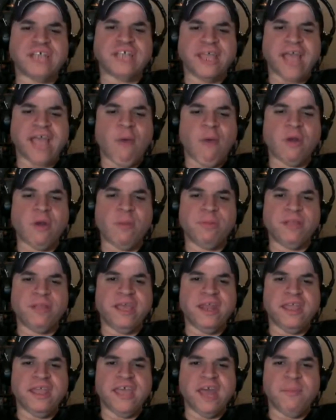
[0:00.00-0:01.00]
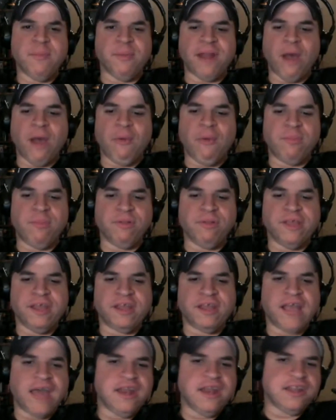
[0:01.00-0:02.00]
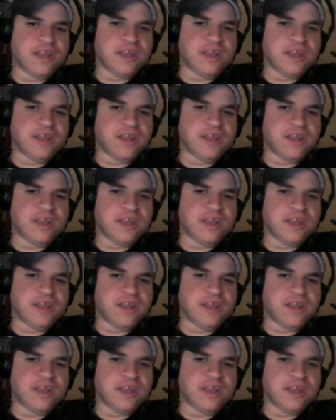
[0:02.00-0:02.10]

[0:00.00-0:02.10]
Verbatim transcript: Like, I want to play it again, but I want to play it kind of